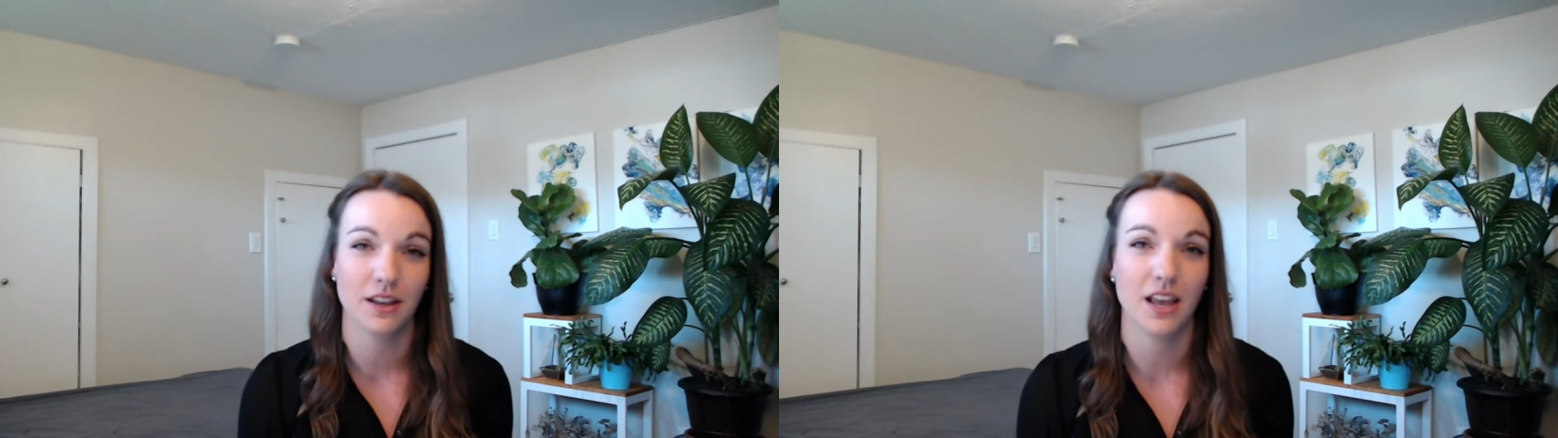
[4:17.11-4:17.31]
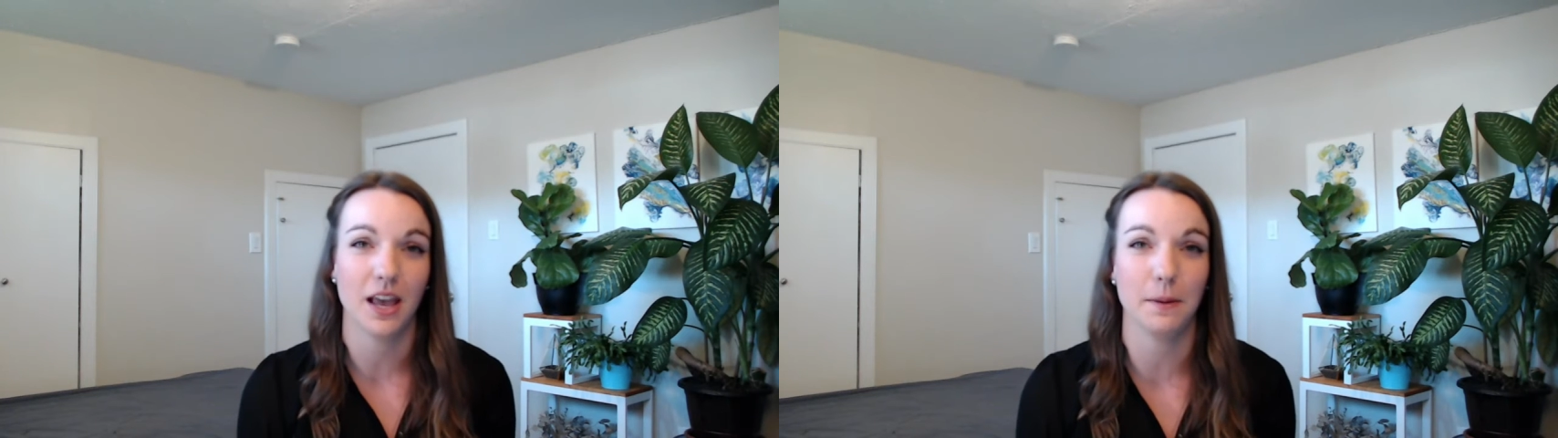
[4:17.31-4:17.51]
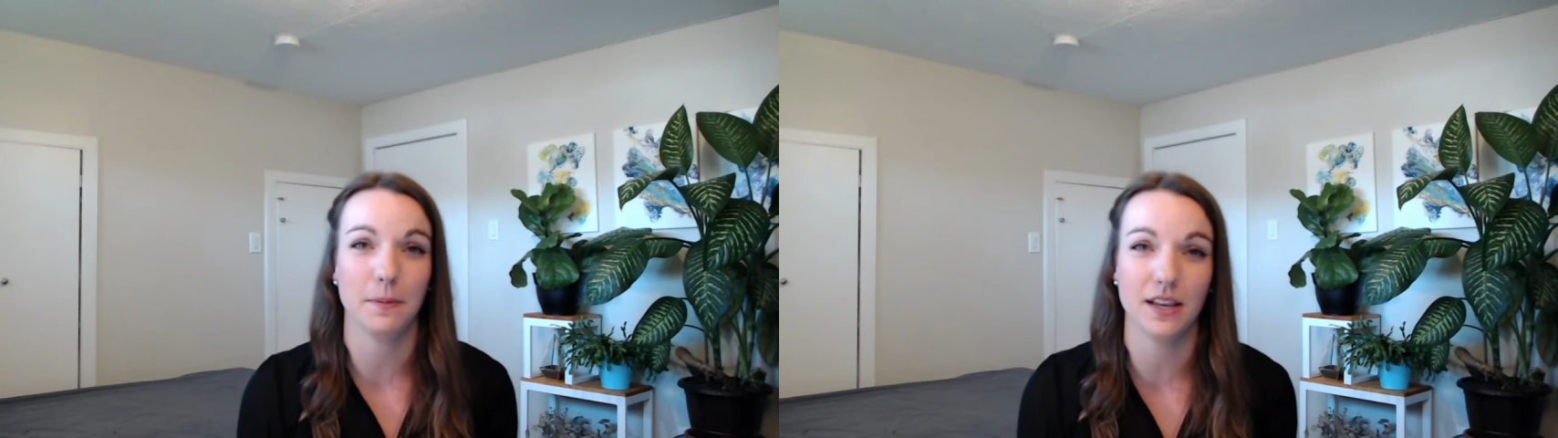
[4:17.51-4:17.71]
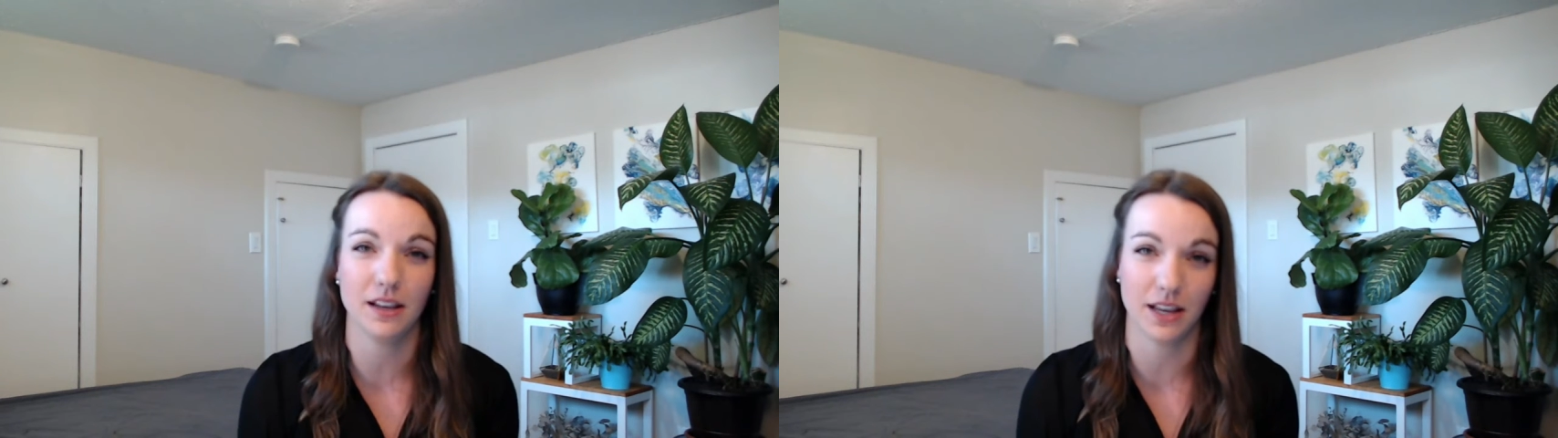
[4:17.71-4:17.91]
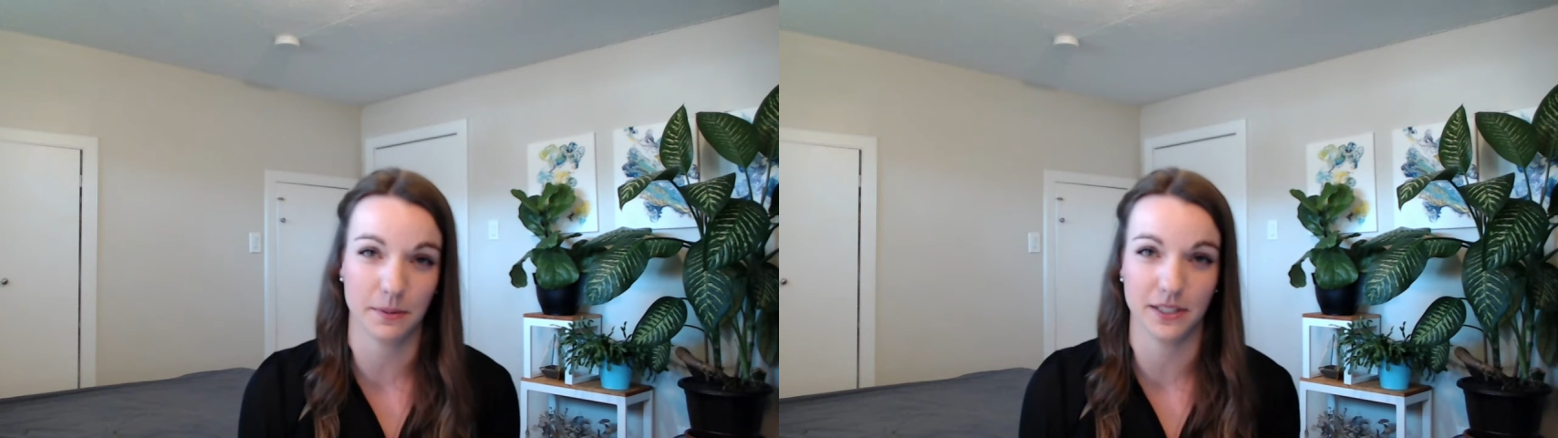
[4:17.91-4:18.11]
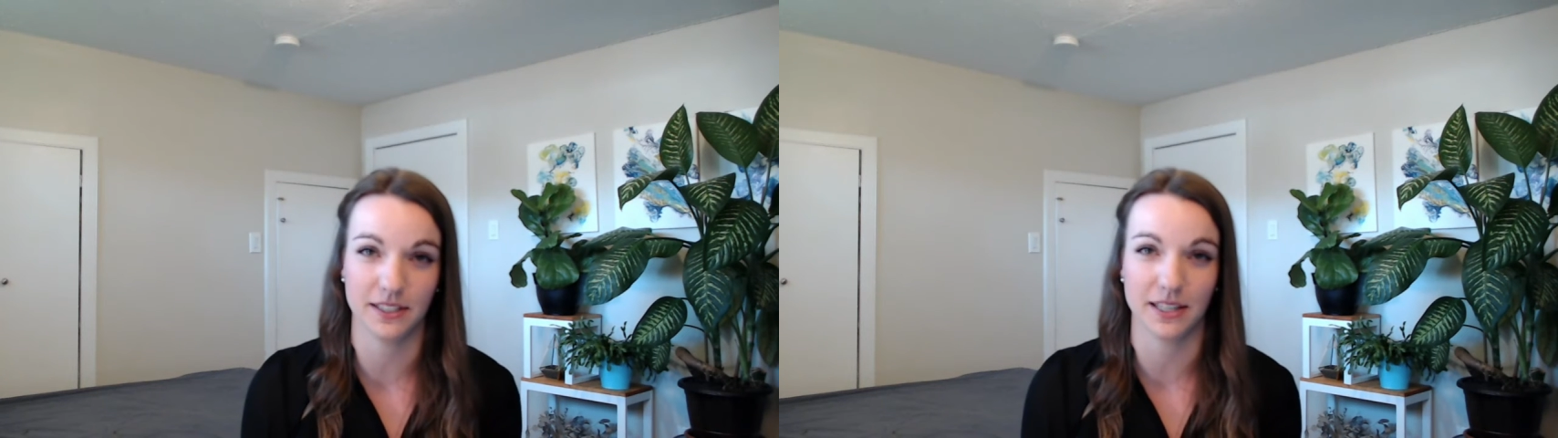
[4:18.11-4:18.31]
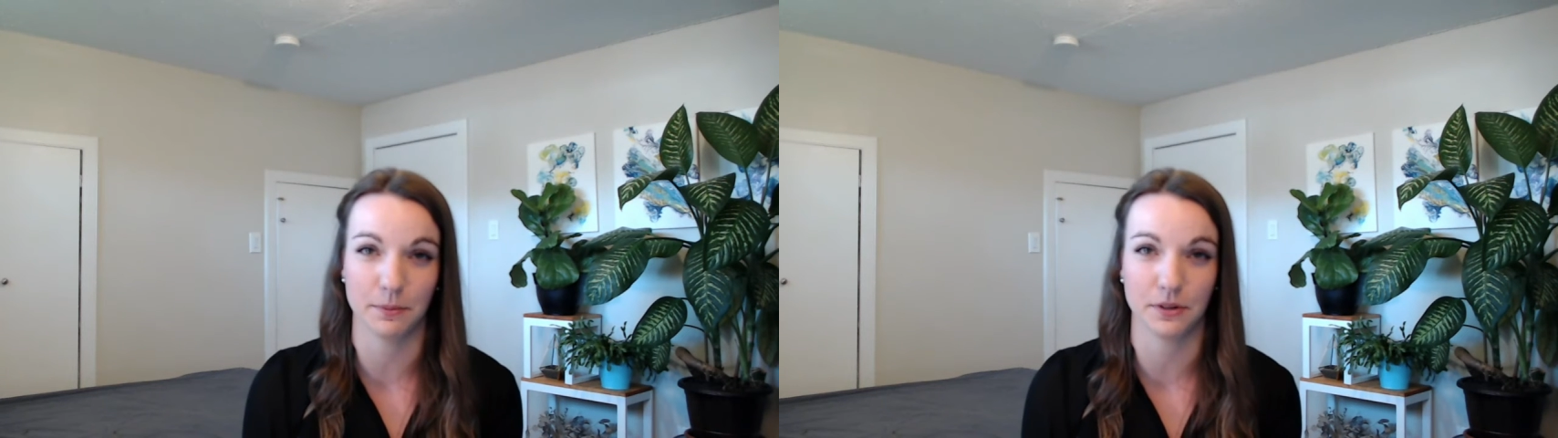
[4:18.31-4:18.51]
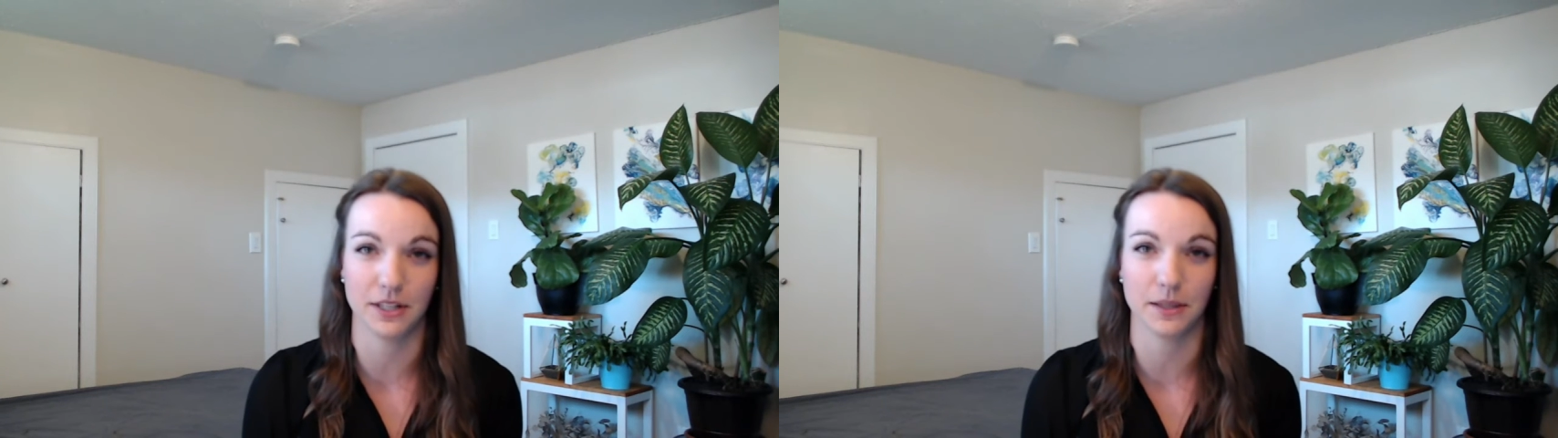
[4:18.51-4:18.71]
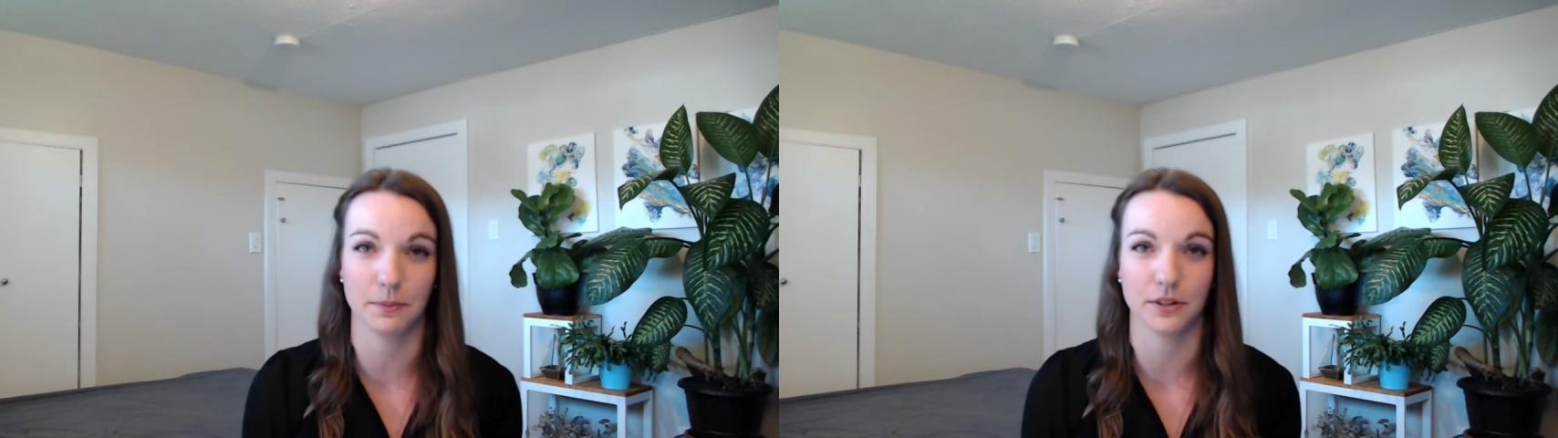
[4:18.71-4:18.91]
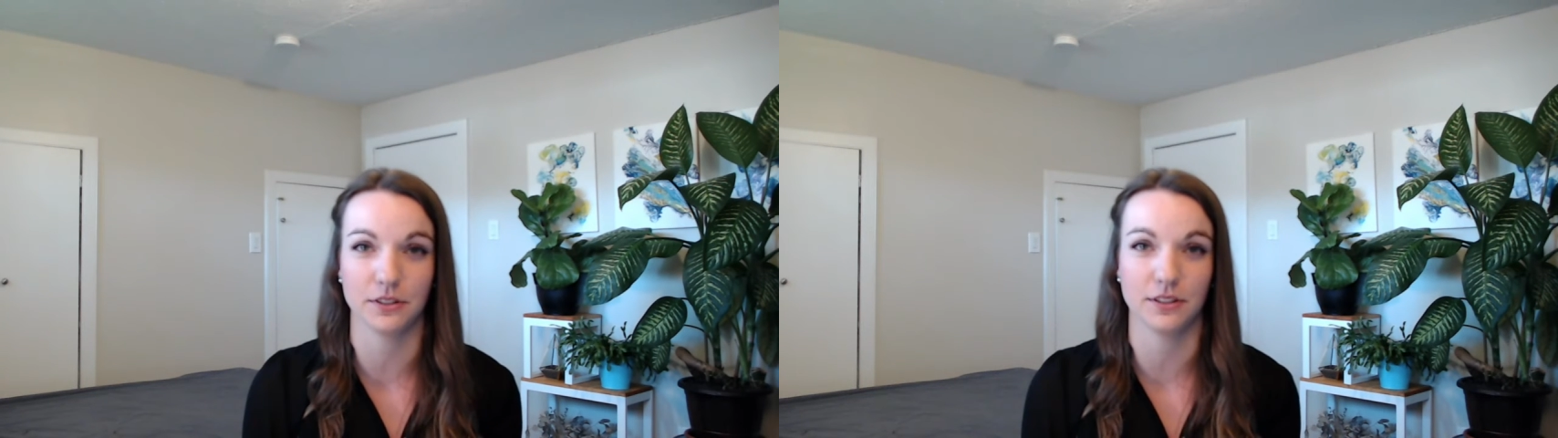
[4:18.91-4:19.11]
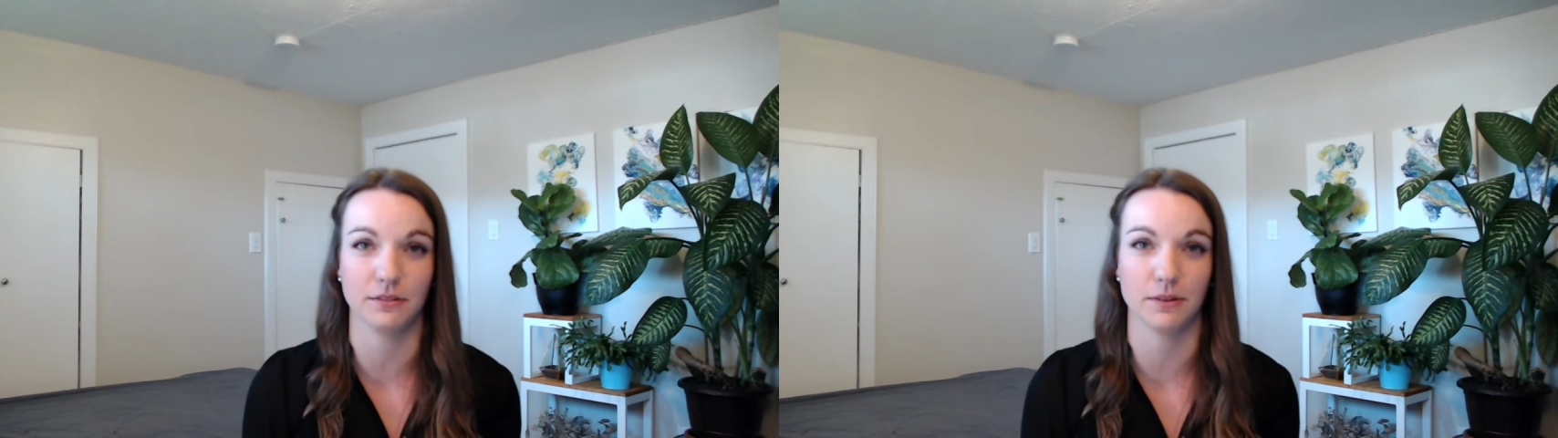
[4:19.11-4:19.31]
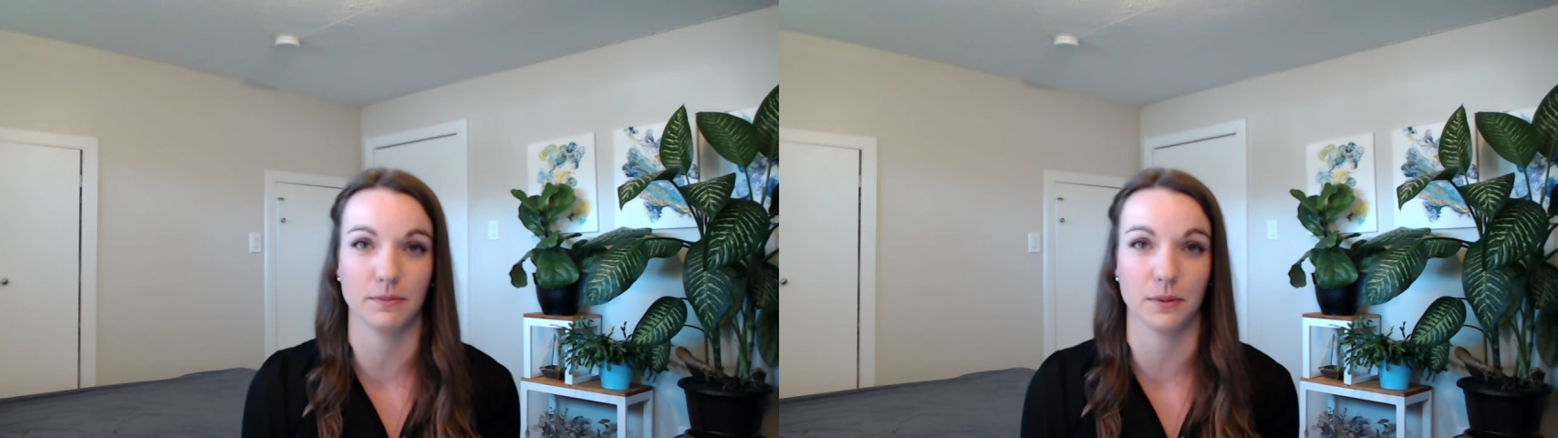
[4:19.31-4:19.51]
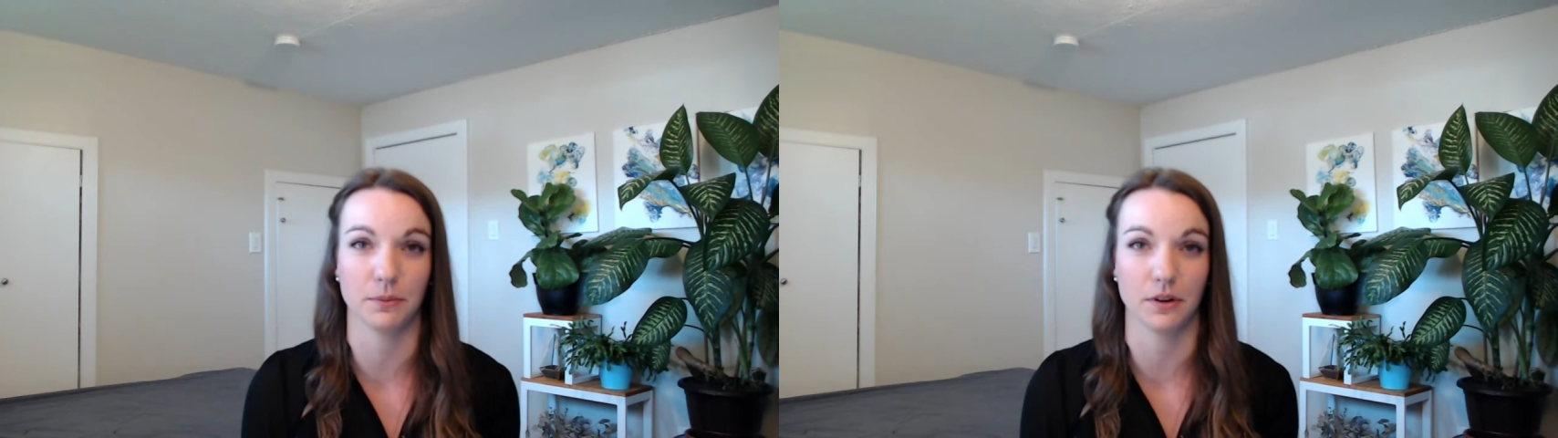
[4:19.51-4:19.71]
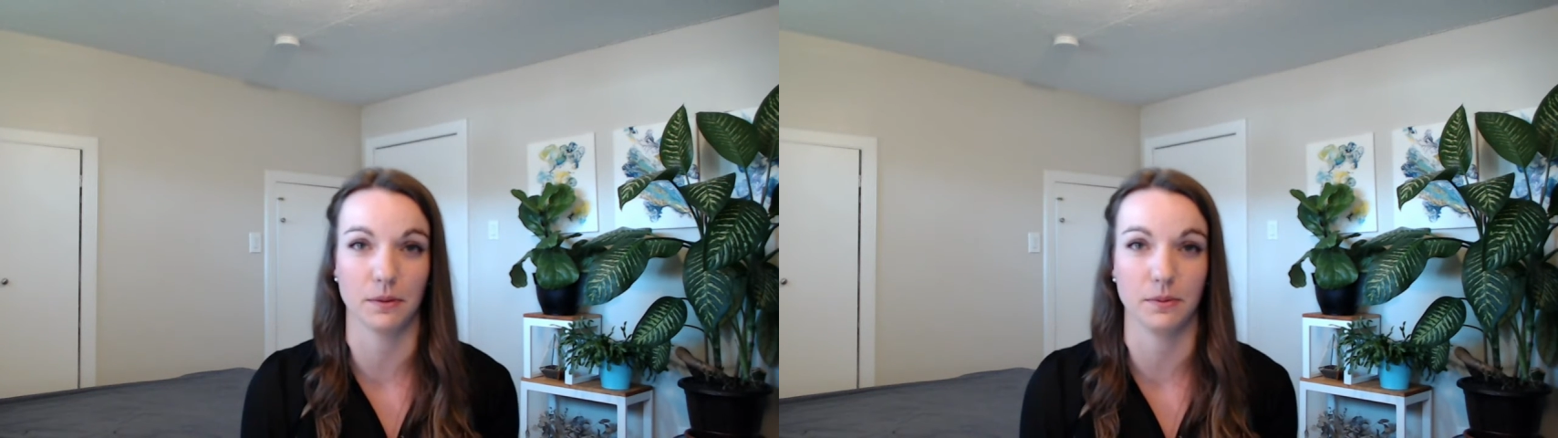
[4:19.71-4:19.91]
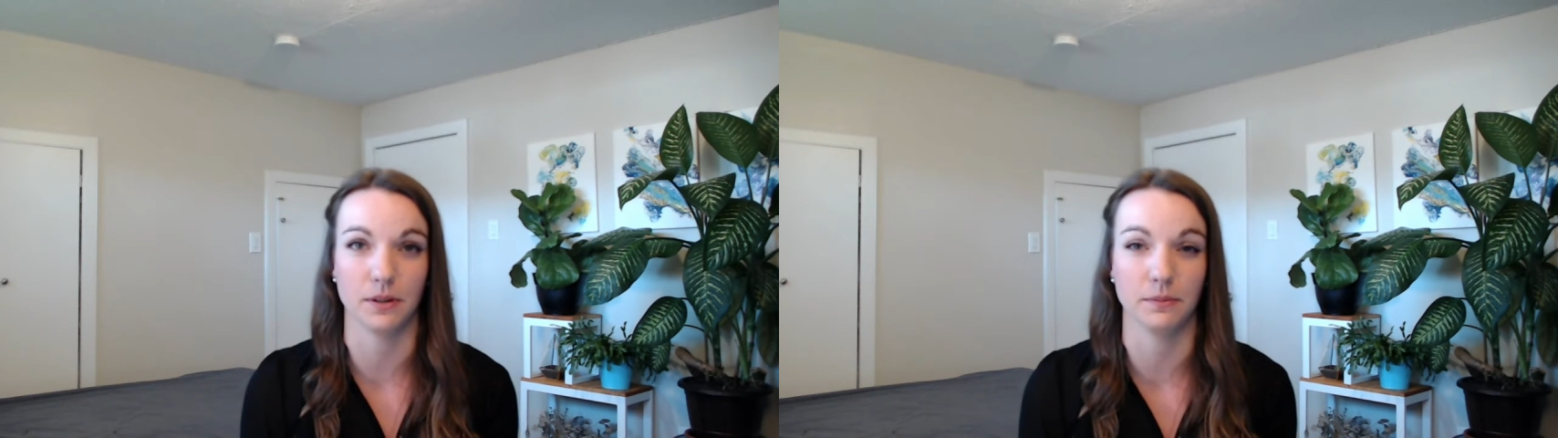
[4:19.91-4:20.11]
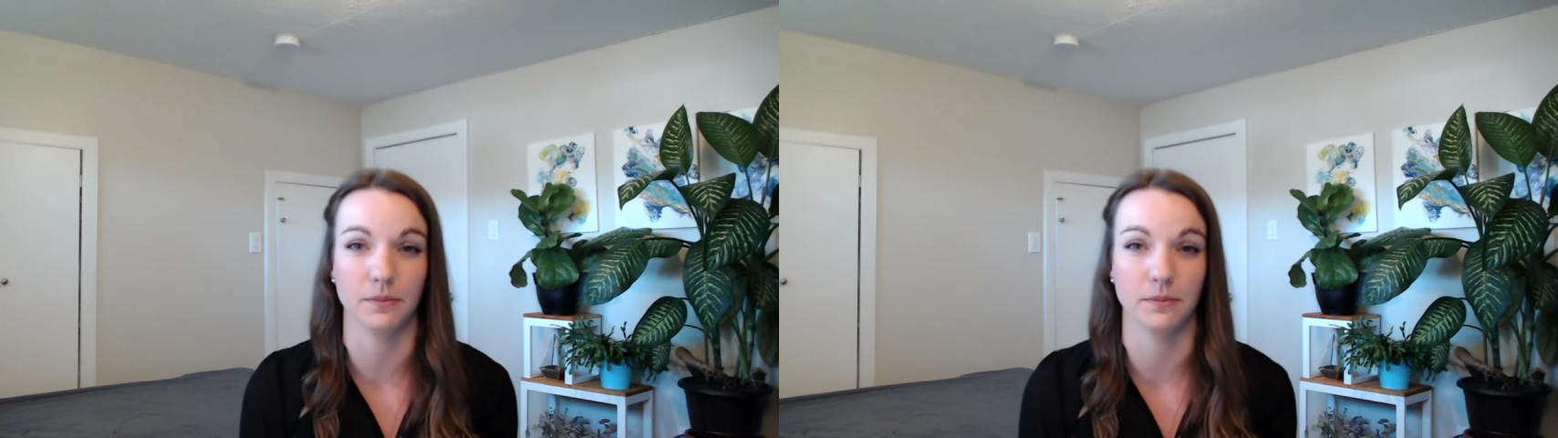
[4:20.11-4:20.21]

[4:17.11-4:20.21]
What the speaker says: and being able to separate the person from the problem.